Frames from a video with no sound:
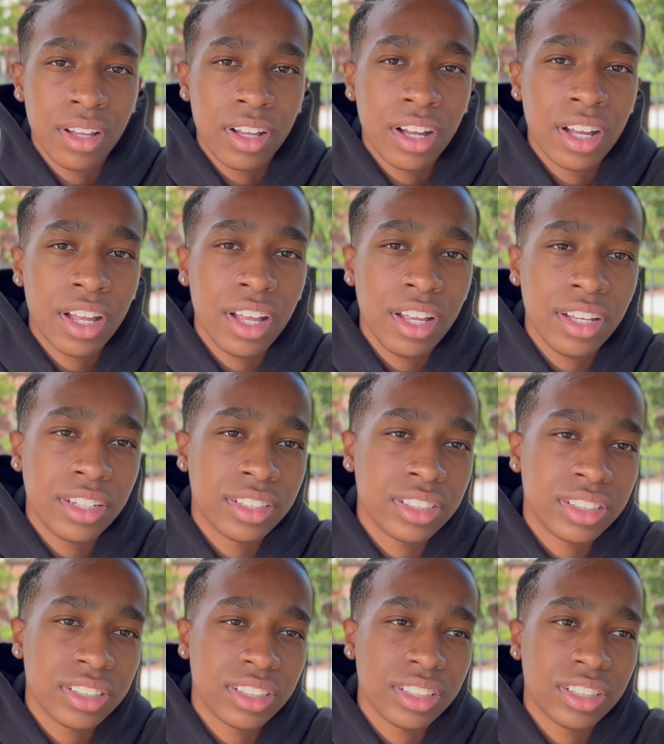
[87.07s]

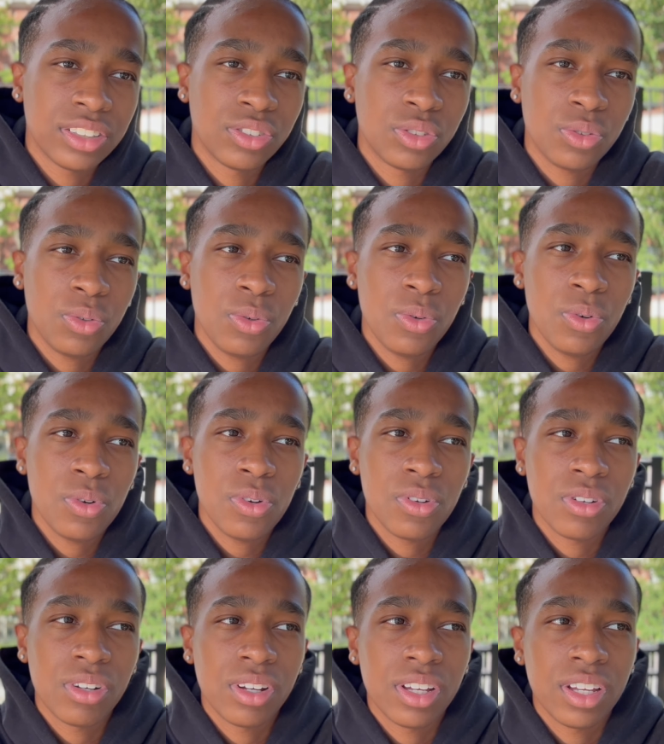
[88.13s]
Because school,
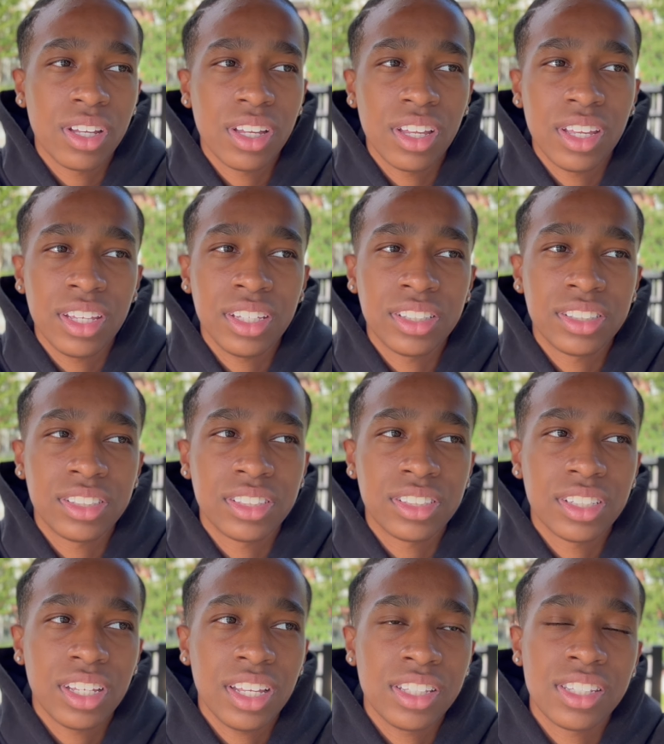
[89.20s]
it's
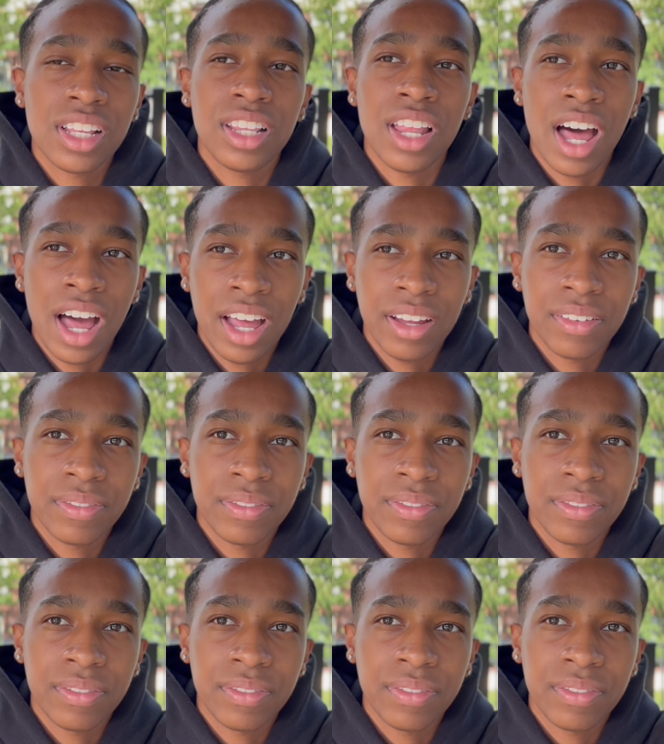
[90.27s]
a lot.